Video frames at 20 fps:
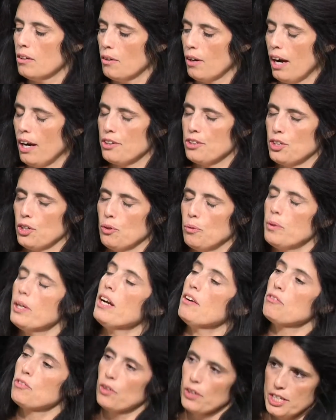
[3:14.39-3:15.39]
I joke we
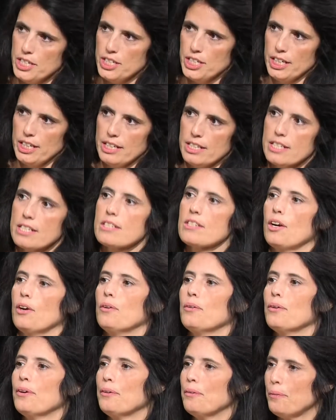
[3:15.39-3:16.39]
have green genes.
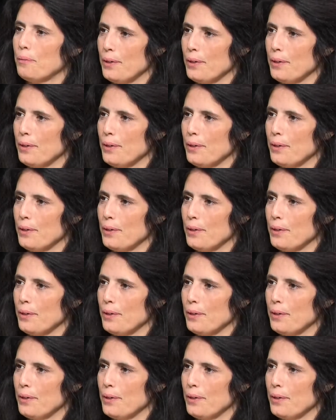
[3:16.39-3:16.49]
So